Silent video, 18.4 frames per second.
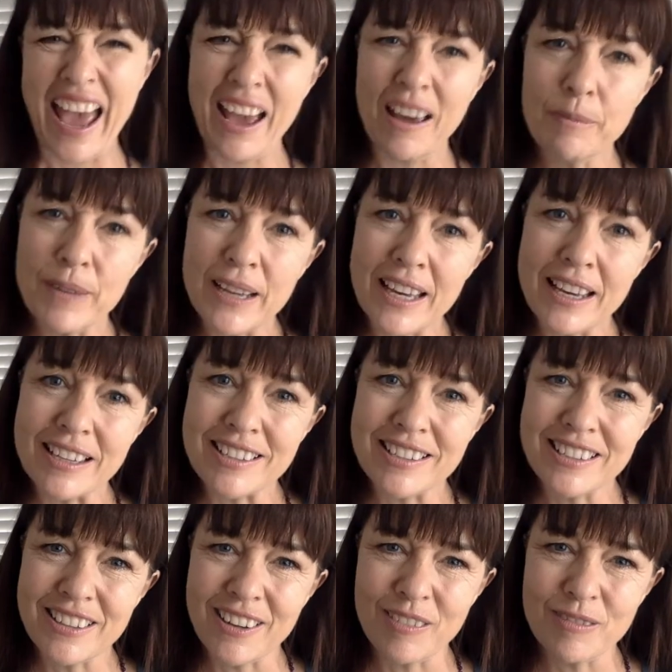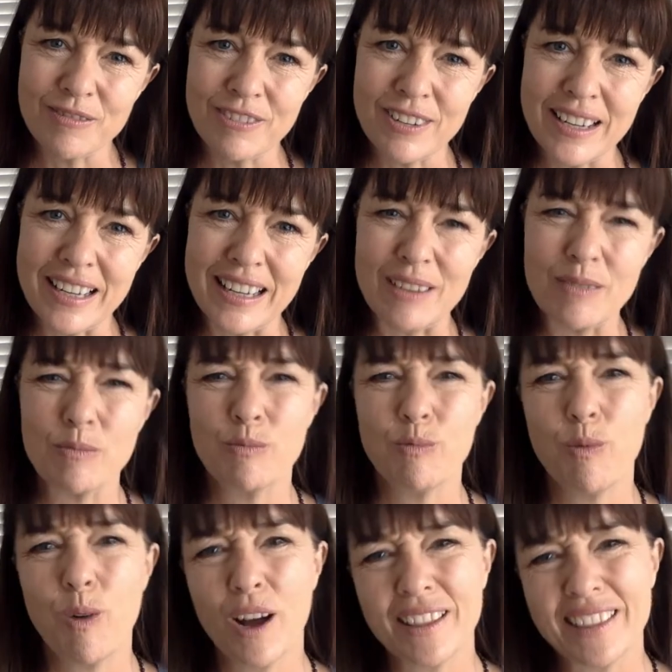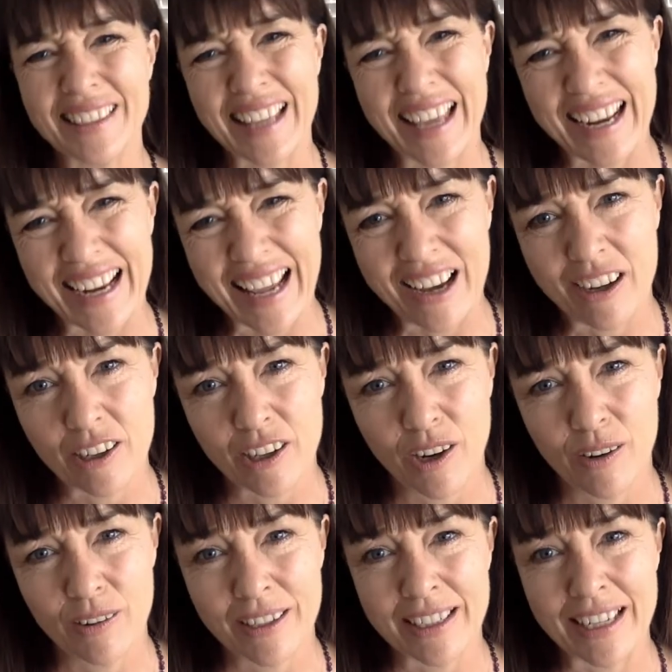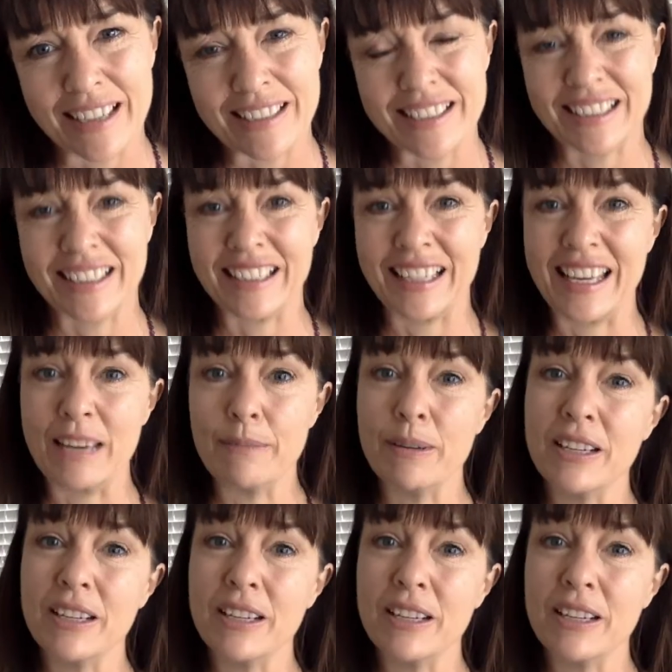And we actually don't really want that alcohol in our skincare,